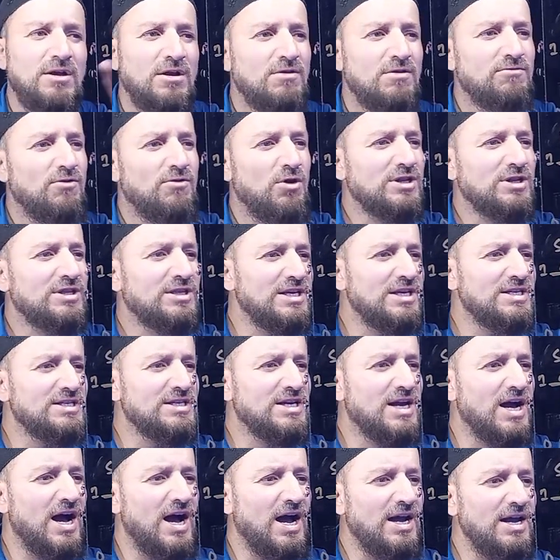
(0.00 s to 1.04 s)
for this
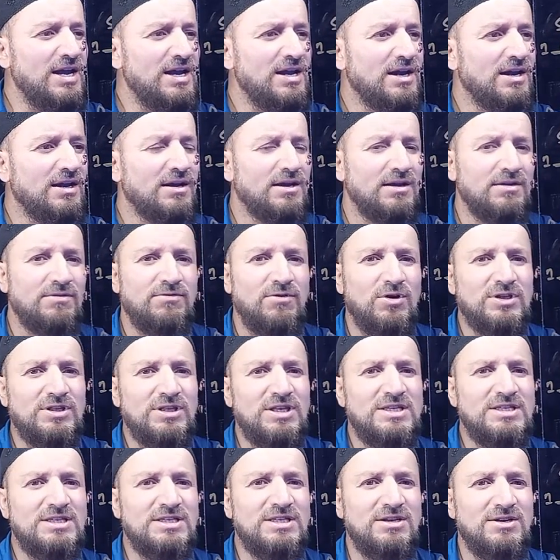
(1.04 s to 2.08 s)
guy, for
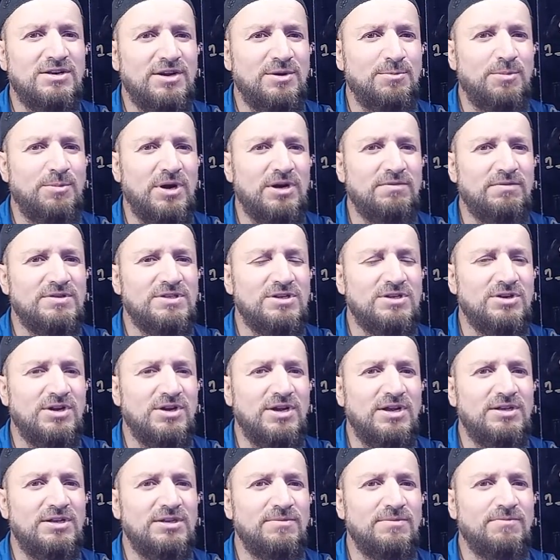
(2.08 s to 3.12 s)
this circuit, part of
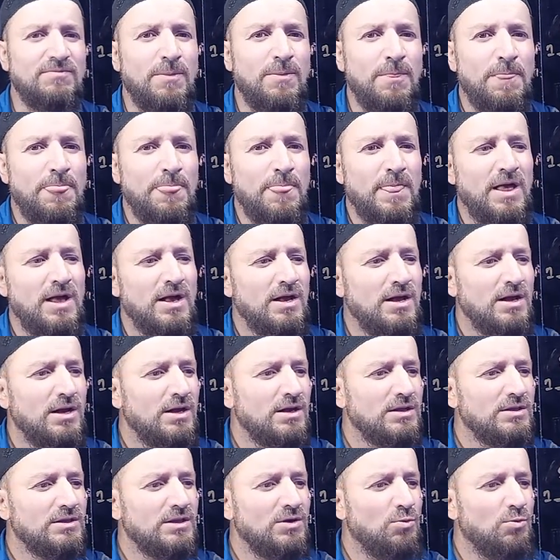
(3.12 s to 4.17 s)
circuit,
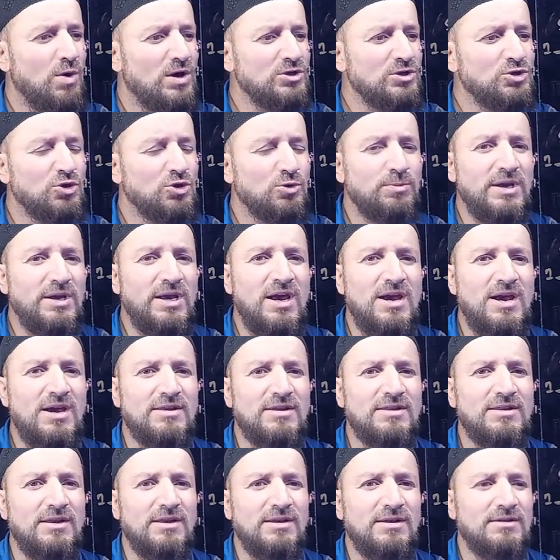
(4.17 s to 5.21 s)
the 1 should be
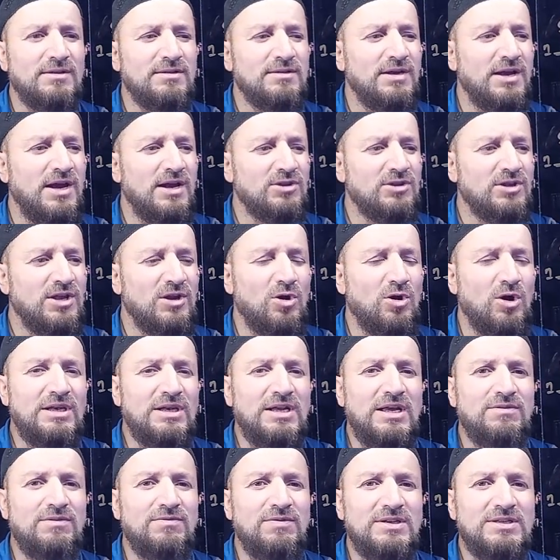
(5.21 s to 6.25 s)
here, then
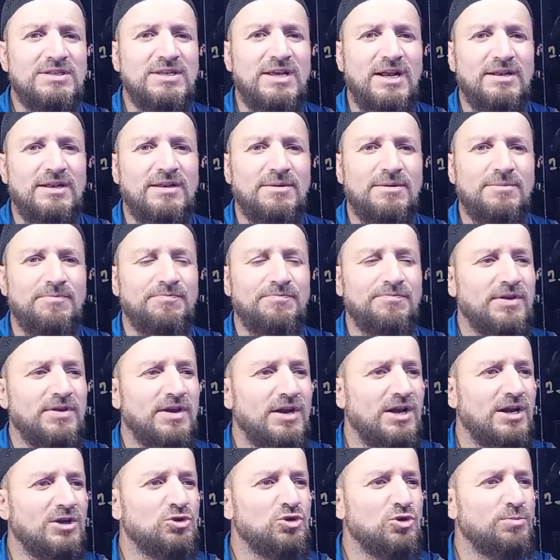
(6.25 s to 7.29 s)
only it will set.
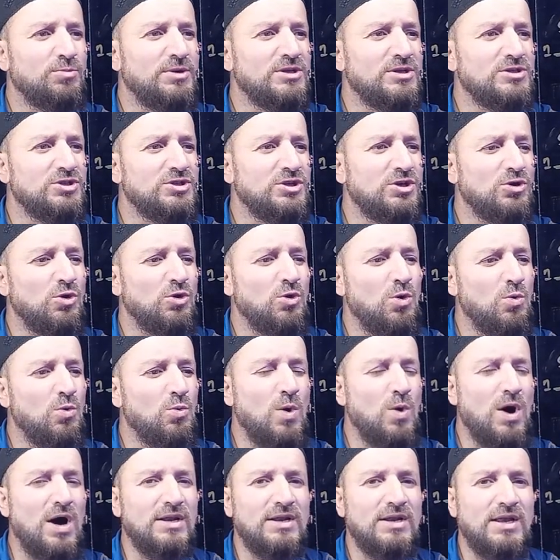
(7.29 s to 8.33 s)
It should be 0,
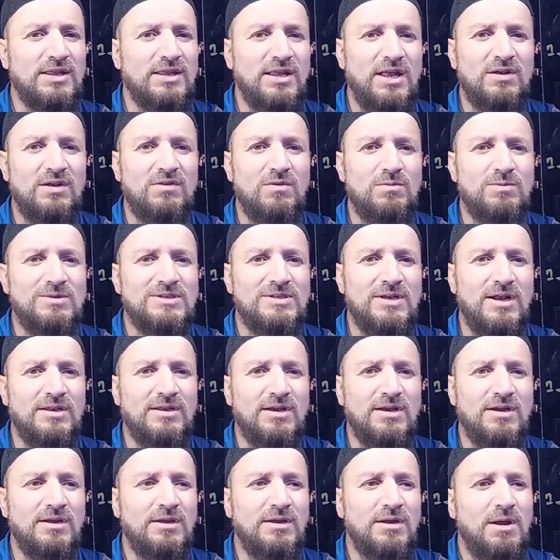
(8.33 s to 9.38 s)
1, then it will be
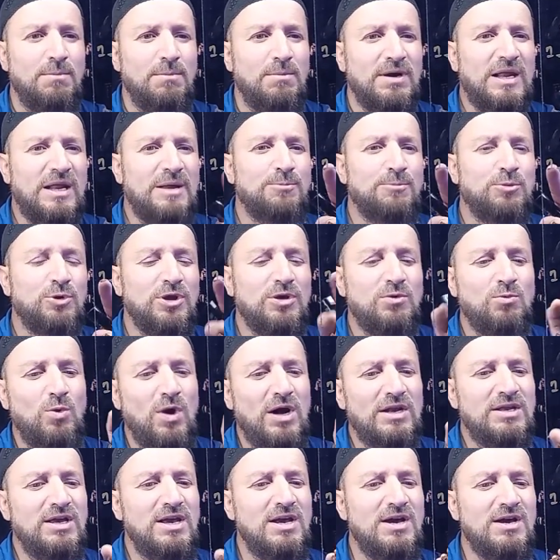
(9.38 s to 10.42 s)
set. But I'm putting
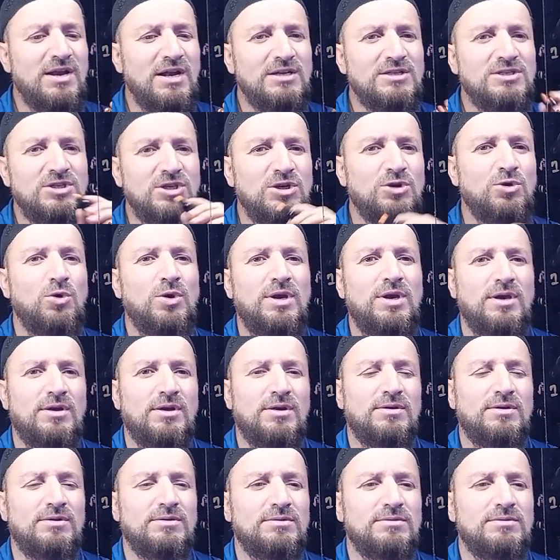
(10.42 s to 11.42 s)
1 here and 0 here,